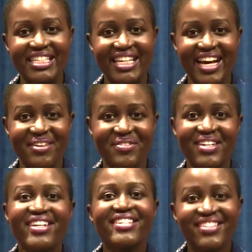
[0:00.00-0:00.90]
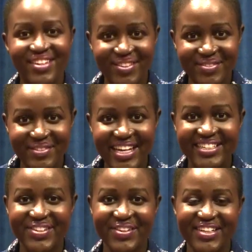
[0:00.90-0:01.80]
his life. So
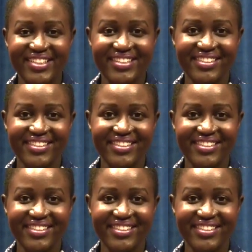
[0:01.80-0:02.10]
enjoy.